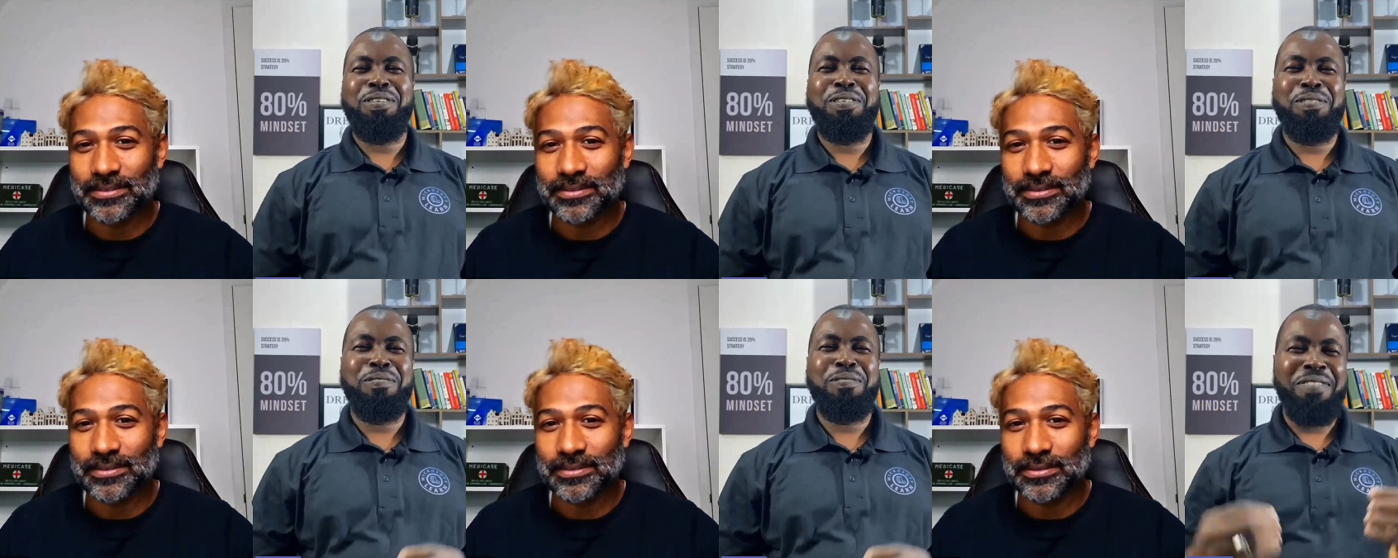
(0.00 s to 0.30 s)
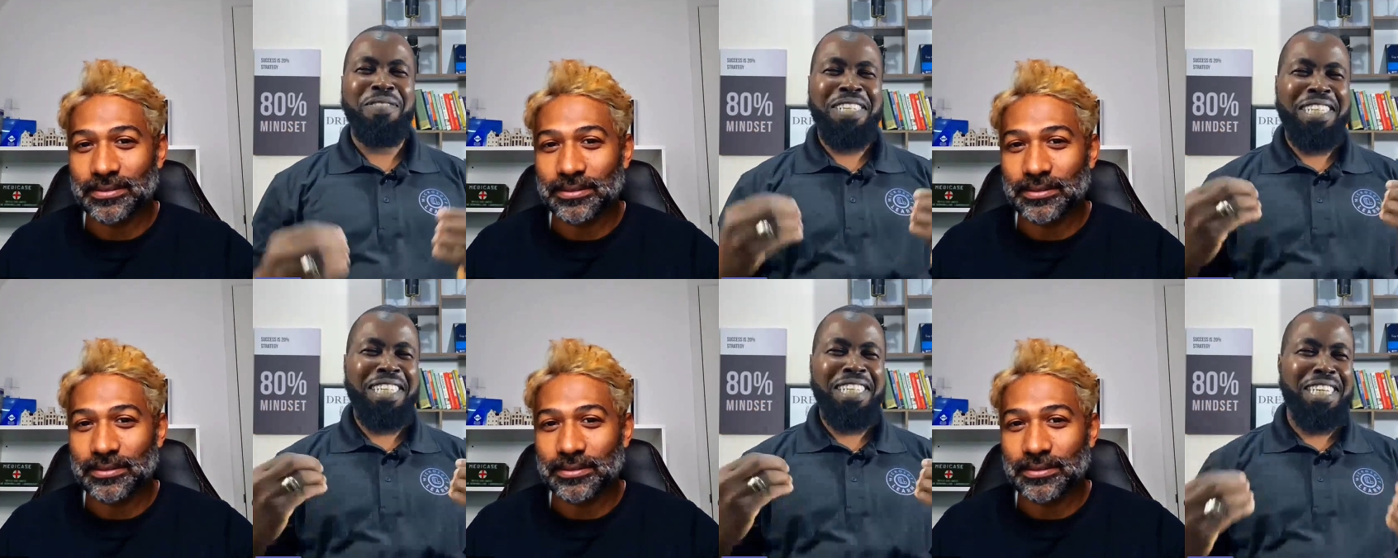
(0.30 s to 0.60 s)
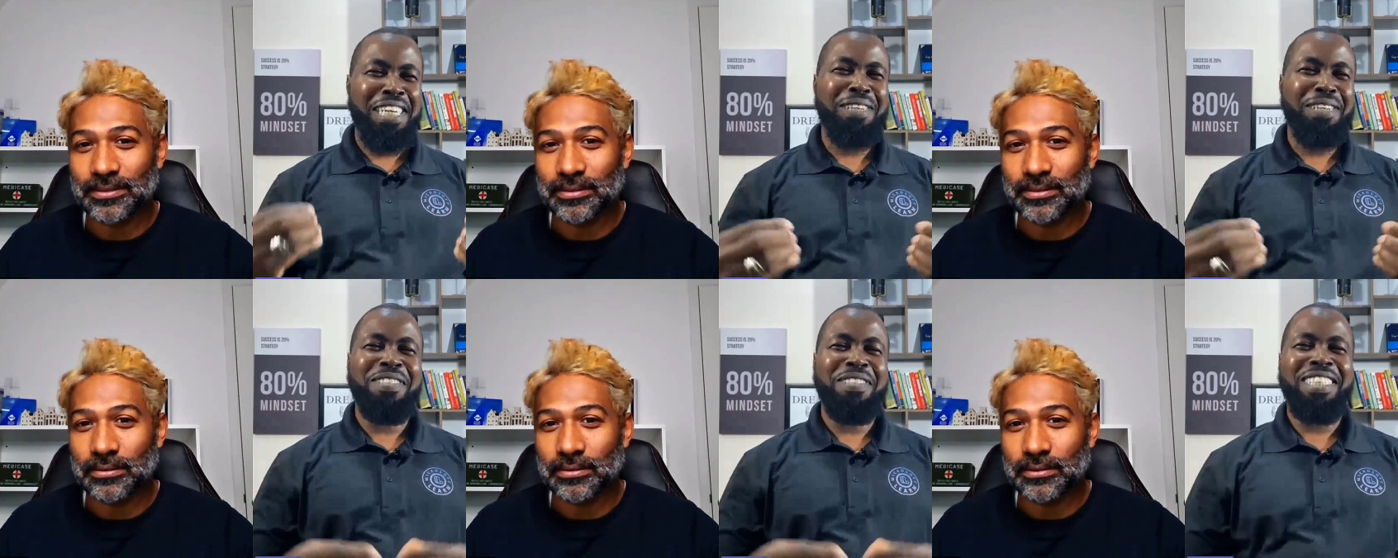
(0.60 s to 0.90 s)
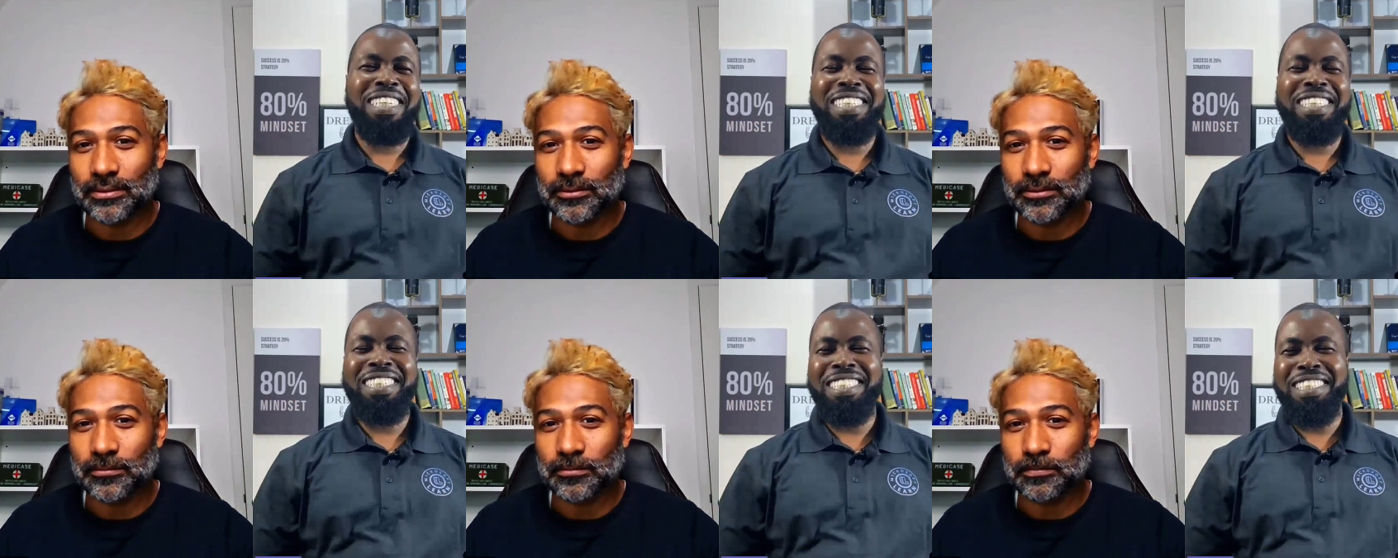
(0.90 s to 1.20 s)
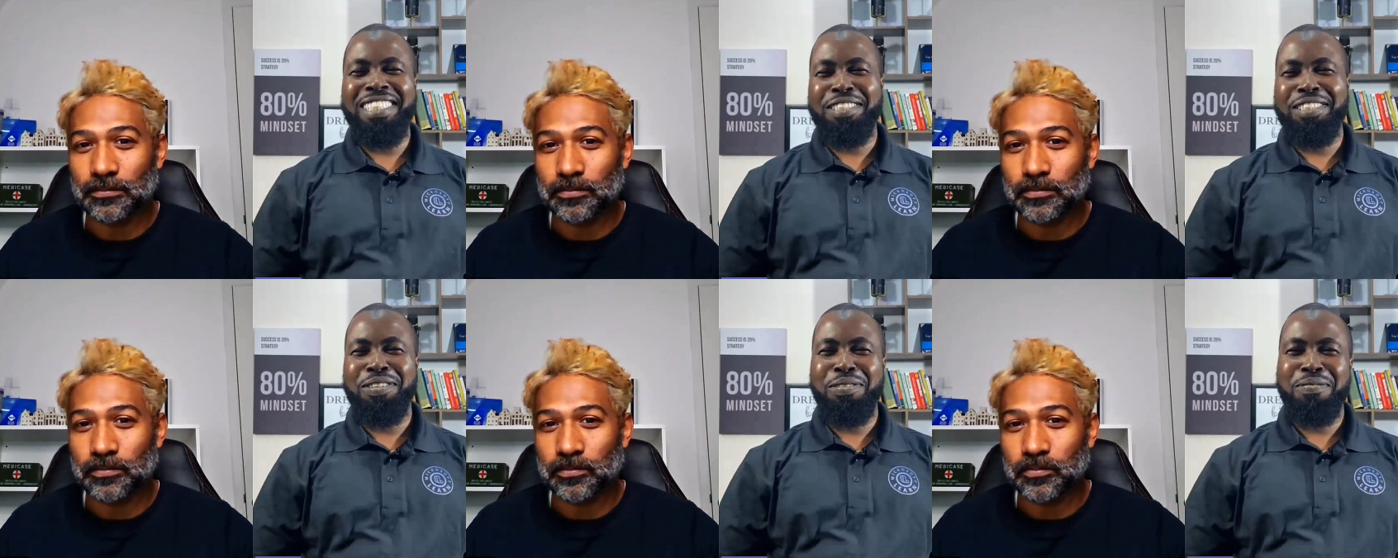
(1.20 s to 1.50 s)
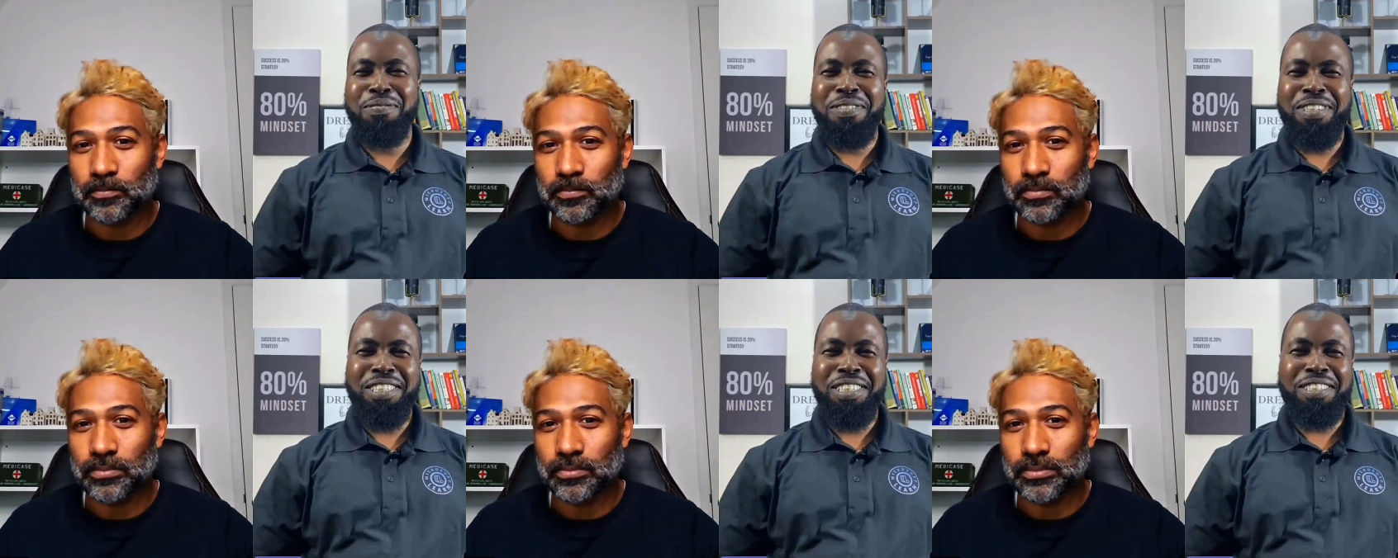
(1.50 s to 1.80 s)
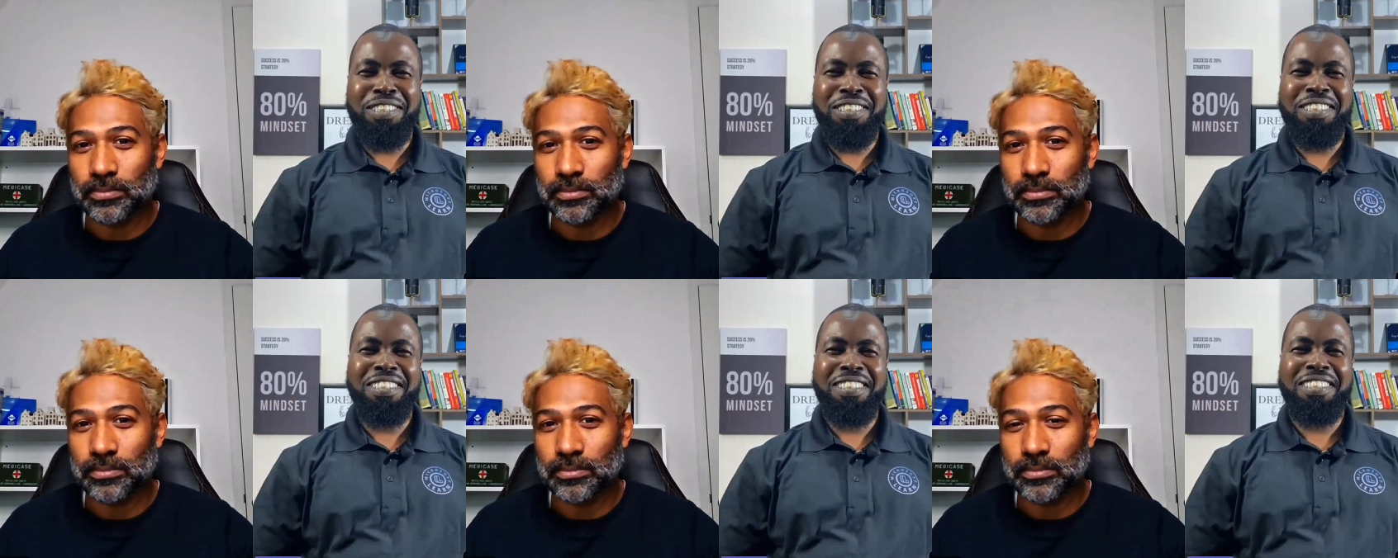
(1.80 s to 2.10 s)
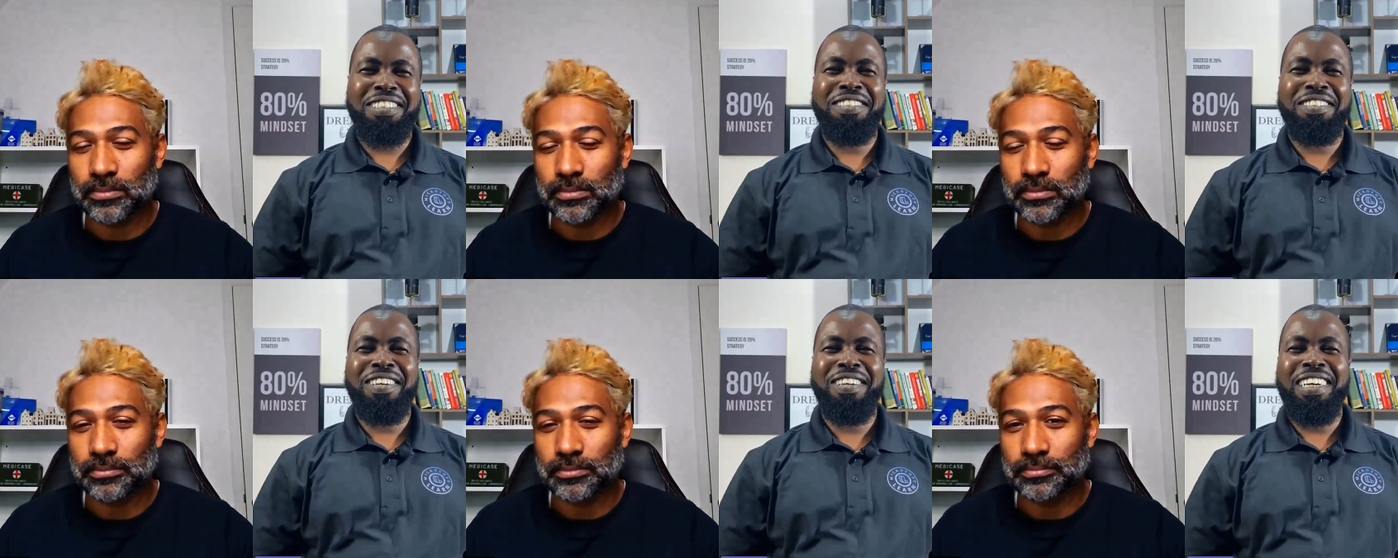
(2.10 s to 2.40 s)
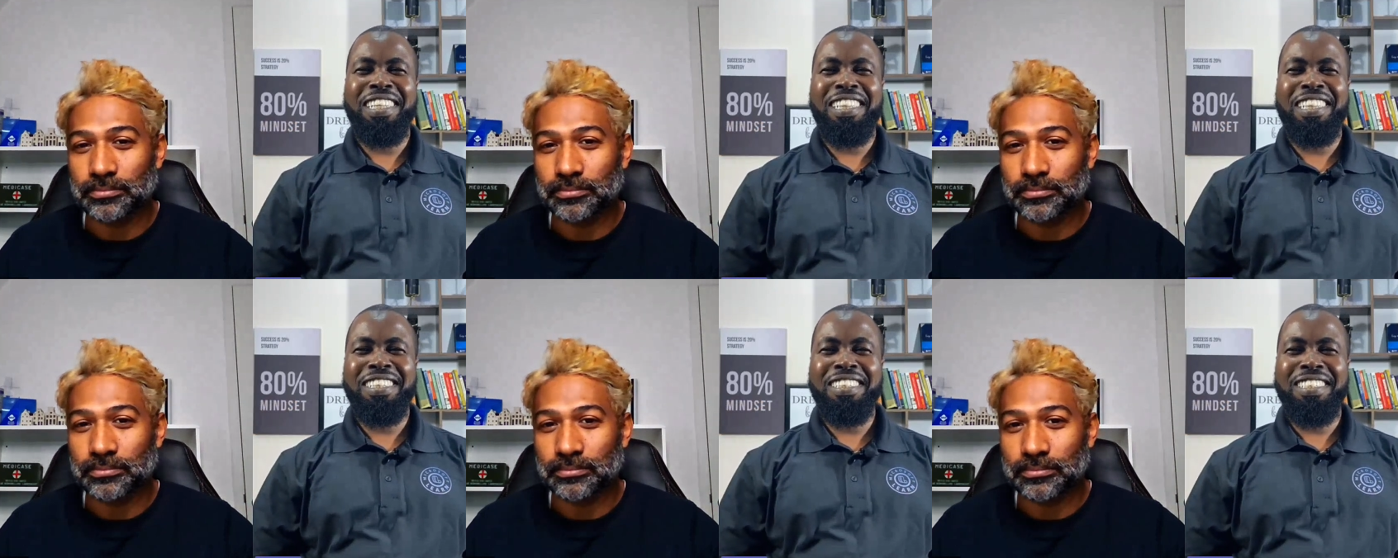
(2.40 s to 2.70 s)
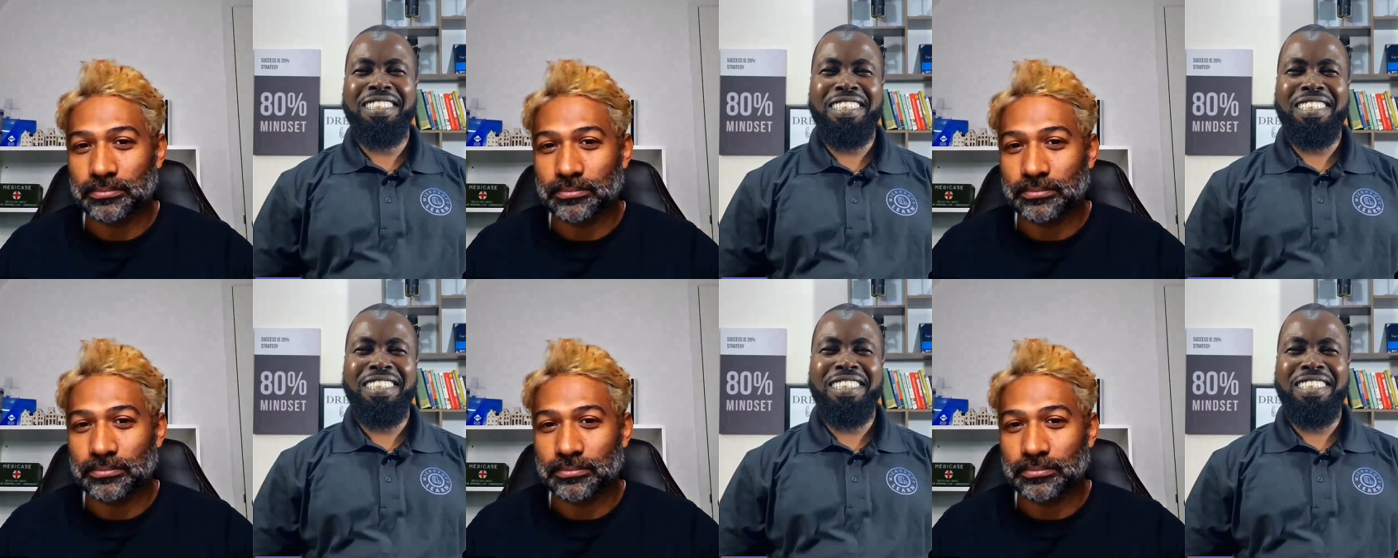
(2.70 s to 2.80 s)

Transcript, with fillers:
Speaker 1: some game-changing innovations, you know, at